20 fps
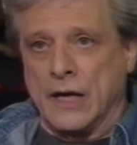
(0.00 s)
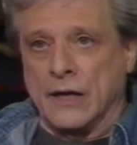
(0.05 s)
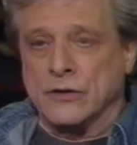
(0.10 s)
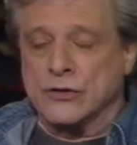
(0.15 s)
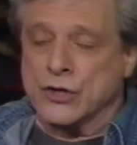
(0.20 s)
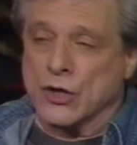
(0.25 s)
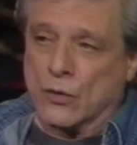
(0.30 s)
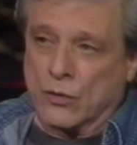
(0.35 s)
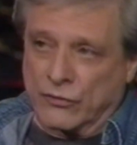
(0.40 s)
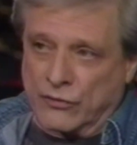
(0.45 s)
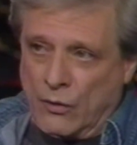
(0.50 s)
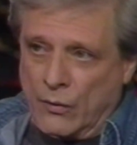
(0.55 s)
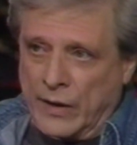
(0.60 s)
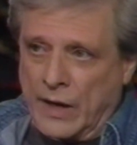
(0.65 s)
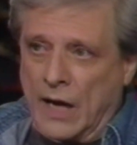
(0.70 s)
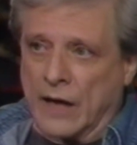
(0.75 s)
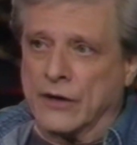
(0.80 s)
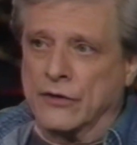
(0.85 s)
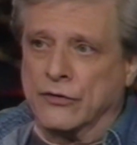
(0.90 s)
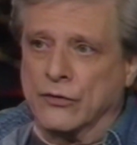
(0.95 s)
and Joe is going
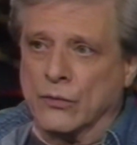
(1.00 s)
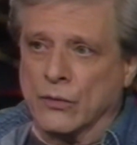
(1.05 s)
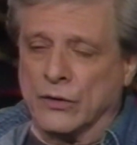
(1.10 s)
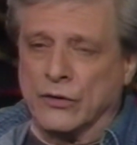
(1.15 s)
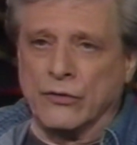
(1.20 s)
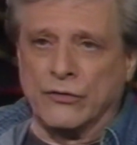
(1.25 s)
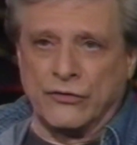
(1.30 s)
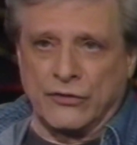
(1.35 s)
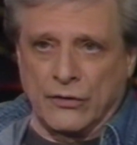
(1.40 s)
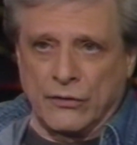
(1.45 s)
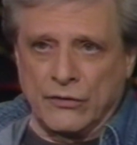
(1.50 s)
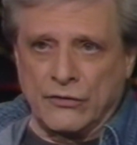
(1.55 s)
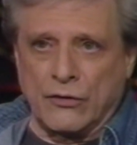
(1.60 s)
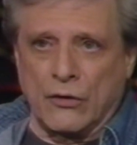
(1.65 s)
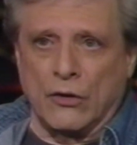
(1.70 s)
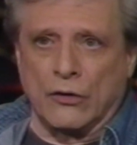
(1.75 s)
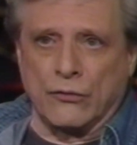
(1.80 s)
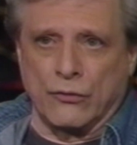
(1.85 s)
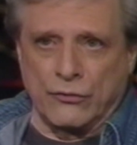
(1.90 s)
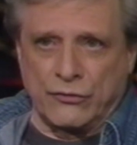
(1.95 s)
on to do a new series
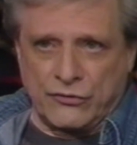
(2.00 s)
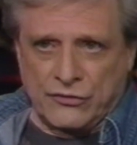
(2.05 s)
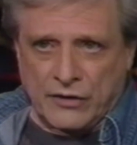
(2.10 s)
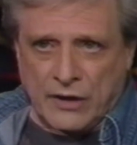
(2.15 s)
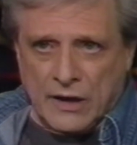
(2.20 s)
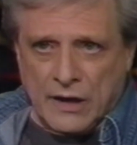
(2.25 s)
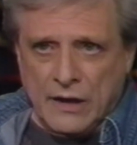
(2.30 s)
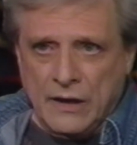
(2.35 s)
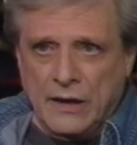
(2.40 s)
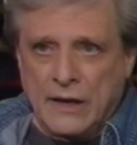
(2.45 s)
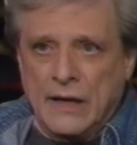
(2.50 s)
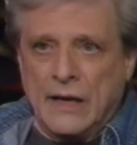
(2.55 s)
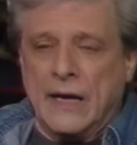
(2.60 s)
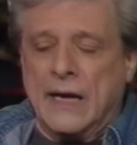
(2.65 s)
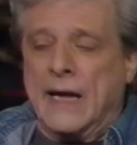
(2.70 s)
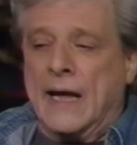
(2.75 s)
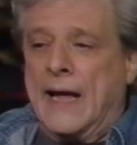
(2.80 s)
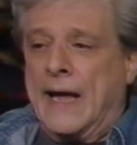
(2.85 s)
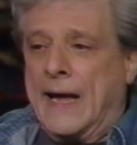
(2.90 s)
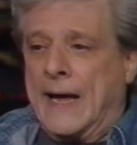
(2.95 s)
called Crusade. Mm
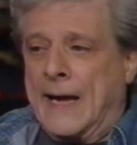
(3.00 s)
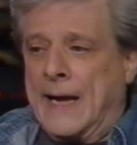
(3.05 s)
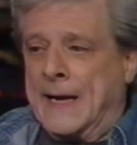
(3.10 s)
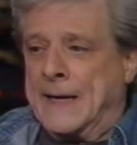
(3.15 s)
-hmm.